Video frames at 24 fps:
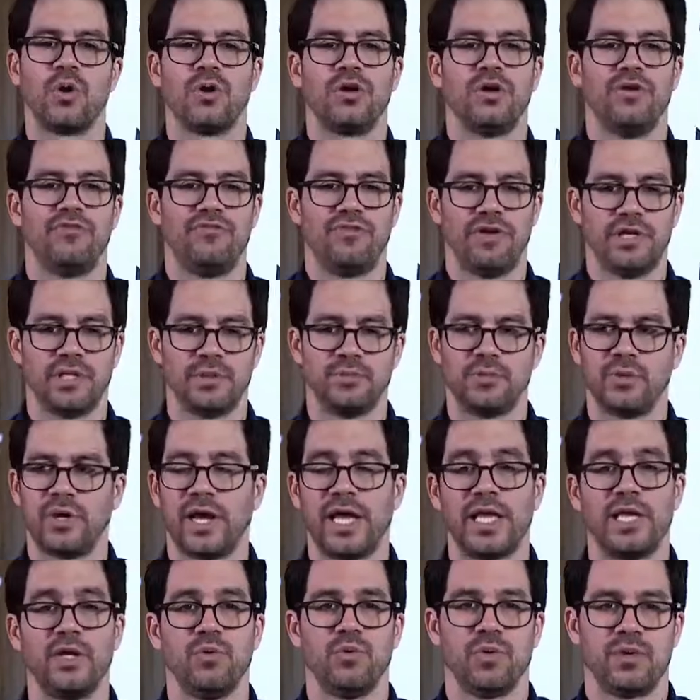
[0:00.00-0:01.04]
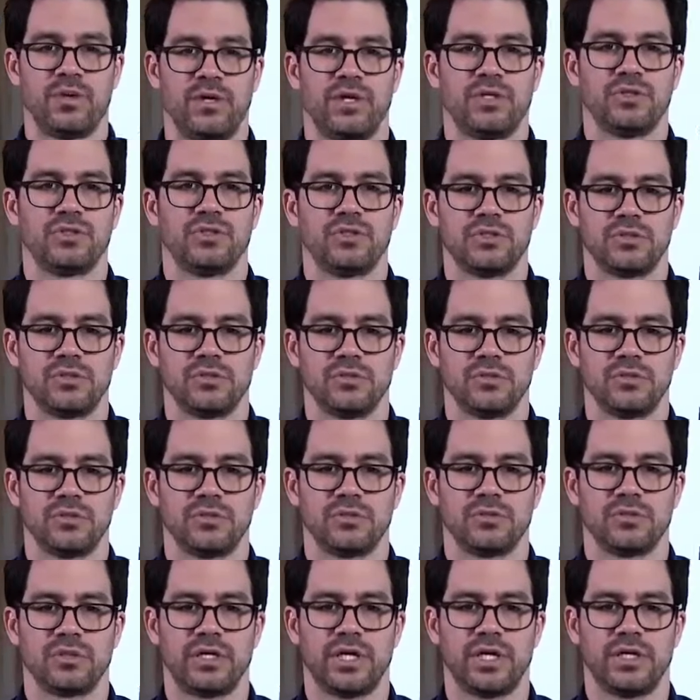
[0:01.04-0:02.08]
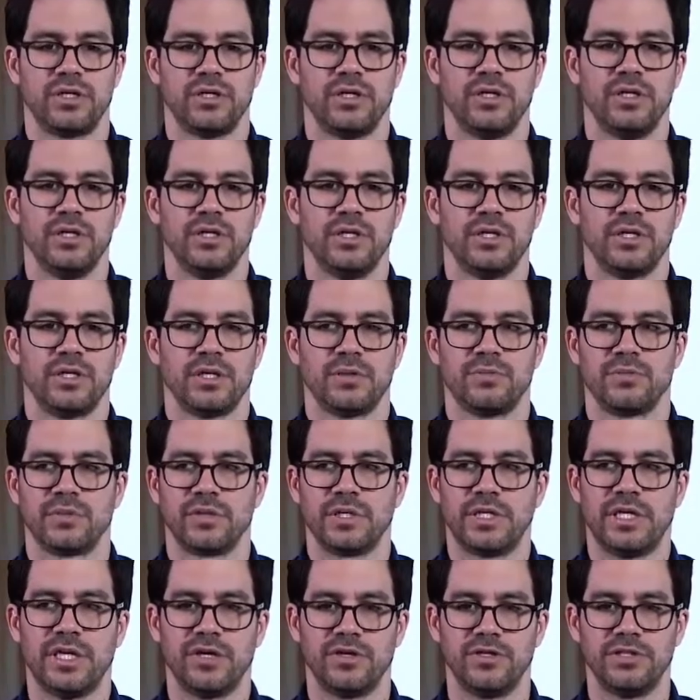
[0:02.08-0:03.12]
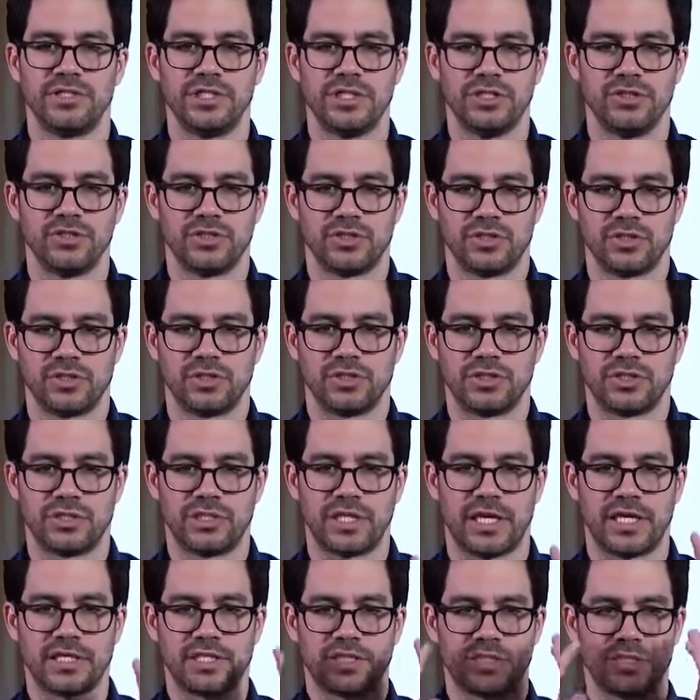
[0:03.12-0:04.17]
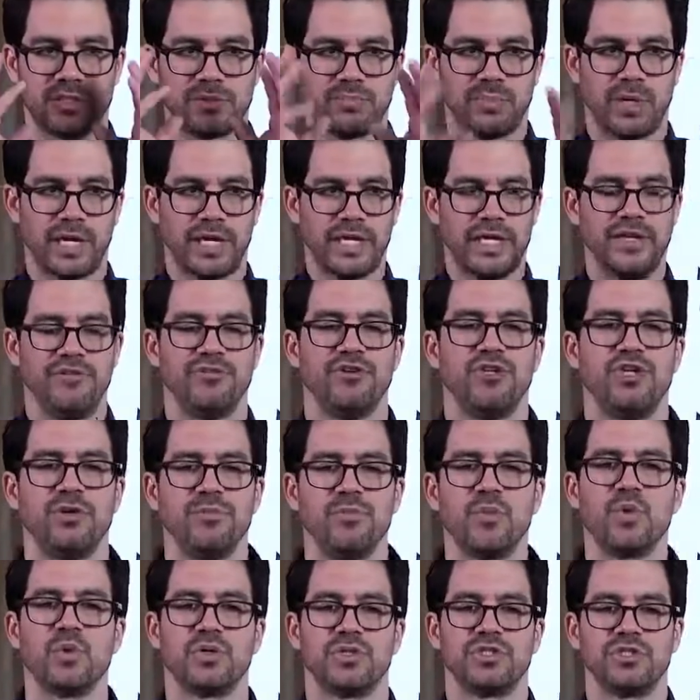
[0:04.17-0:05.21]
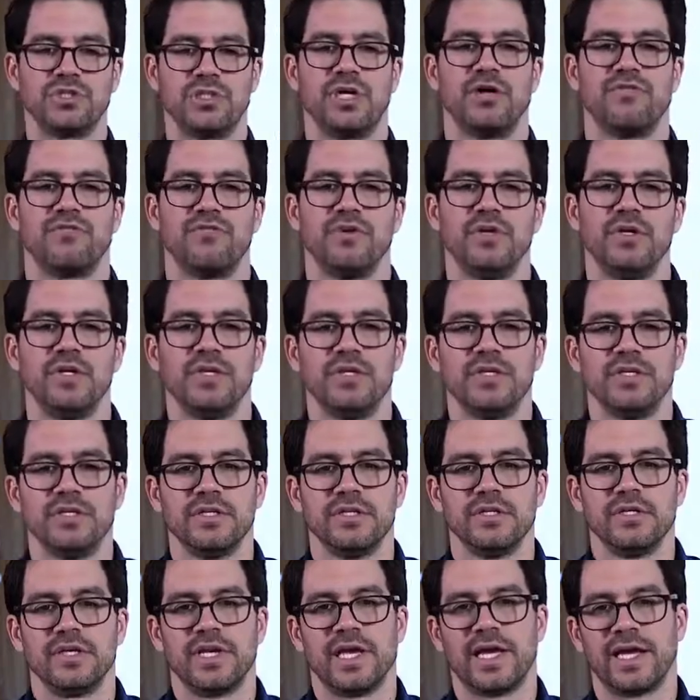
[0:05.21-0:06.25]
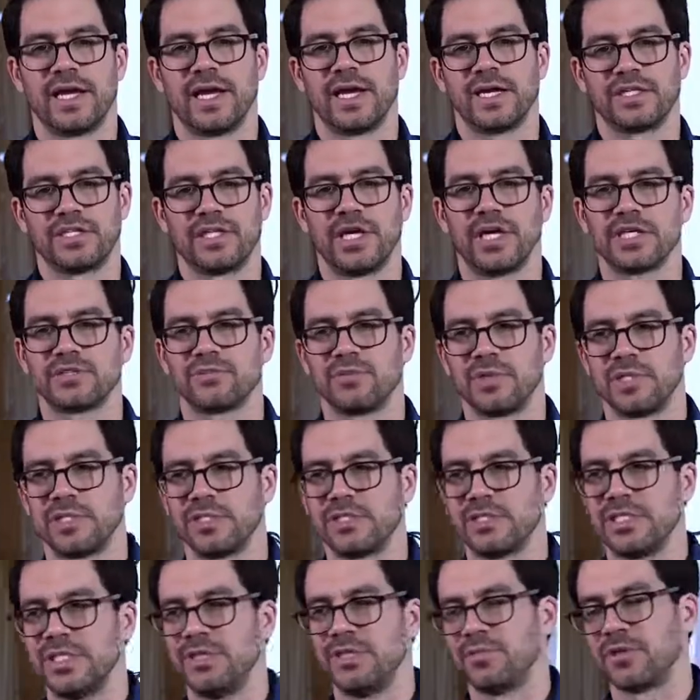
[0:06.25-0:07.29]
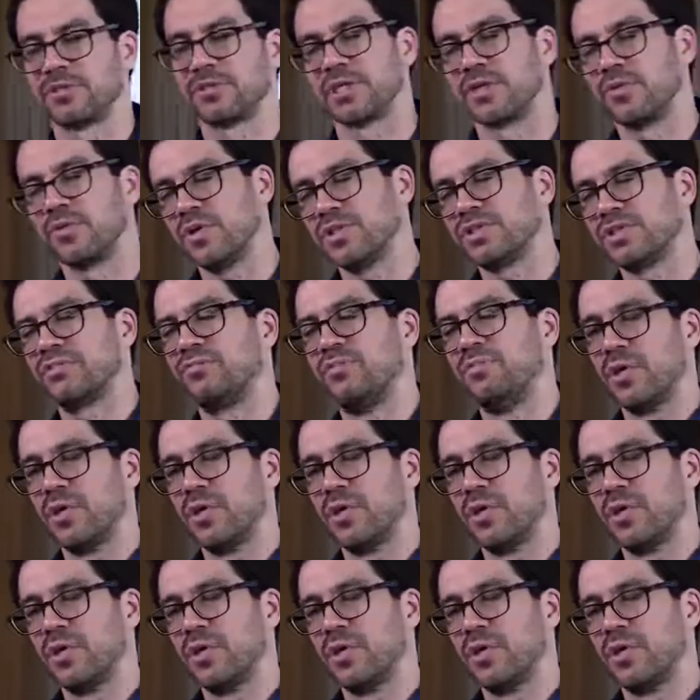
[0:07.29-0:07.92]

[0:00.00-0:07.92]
aren't available anywhere else. Okay? I'm going to guarantee your success by giving you more stuff. And I actually asked my team, I was like, what